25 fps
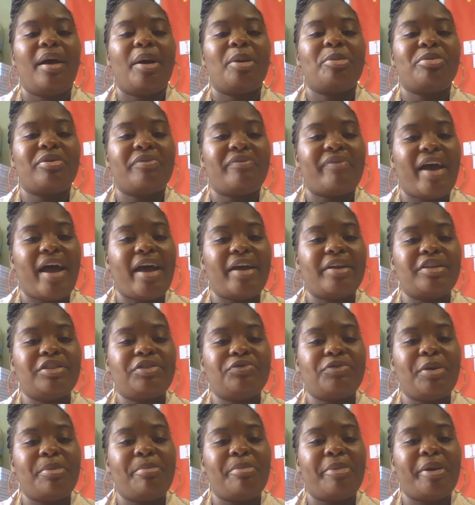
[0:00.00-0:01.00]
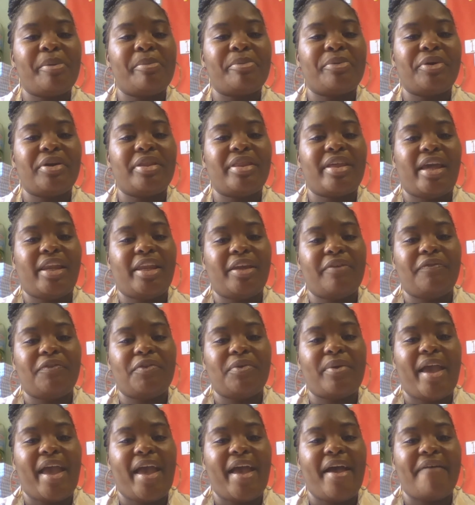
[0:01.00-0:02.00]
Providers, remember that if
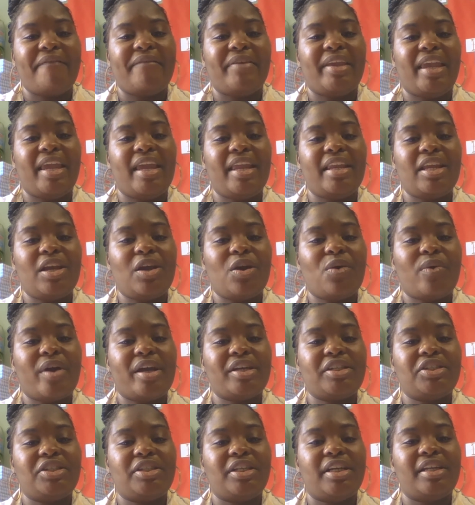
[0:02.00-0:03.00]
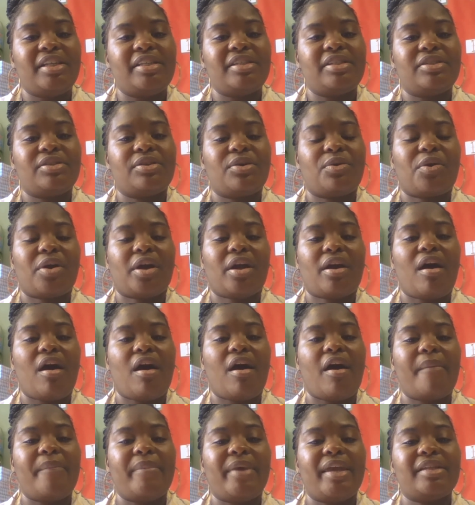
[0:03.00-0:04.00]
you have any questions or
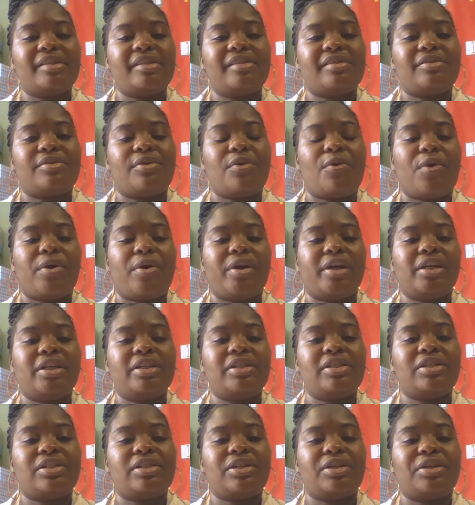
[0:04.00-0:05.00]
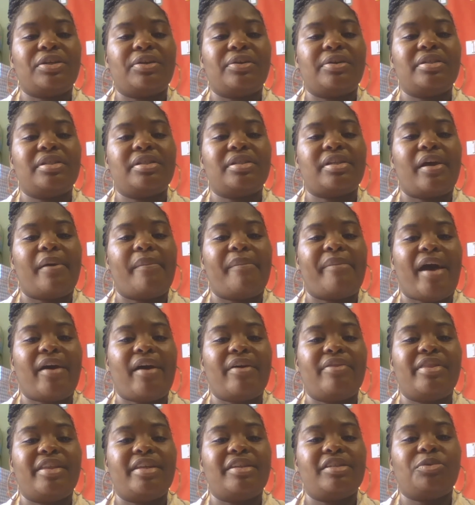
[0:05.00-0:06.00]
comments or concerns
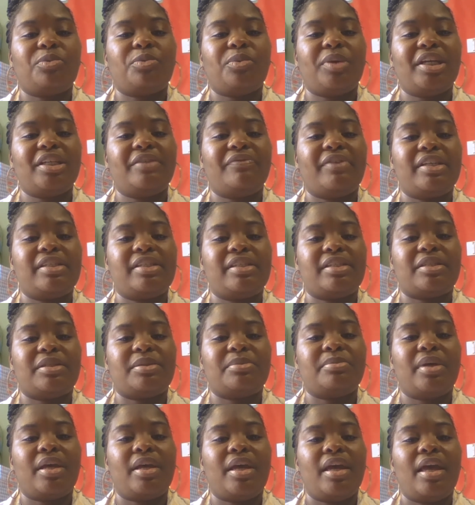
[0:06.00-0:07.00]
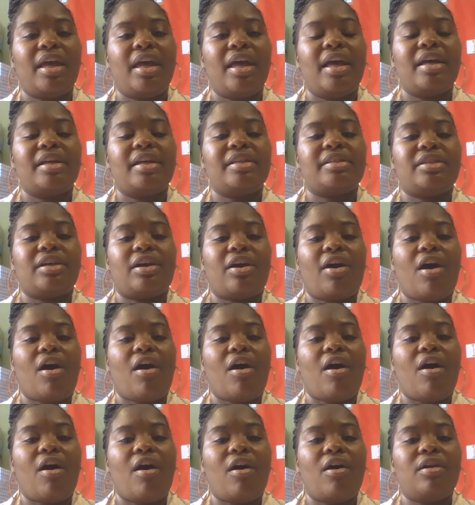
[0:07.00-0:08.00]
about this week's VISM, to
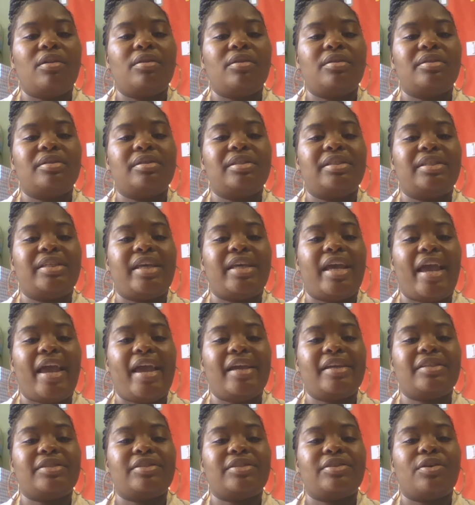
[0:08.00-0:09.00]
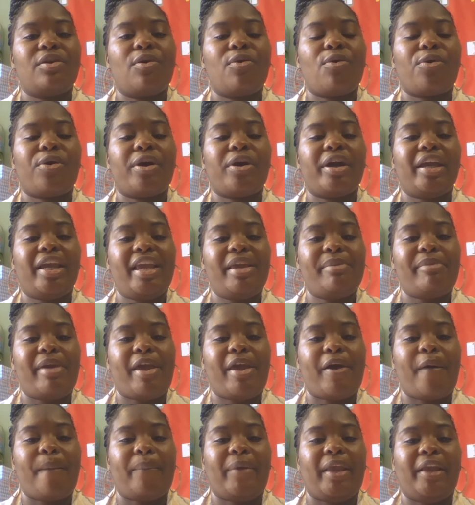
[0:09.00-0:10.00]
call, text, or
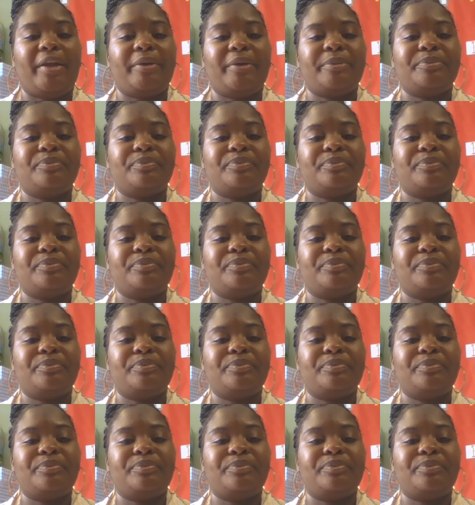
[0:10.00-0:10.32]
email me.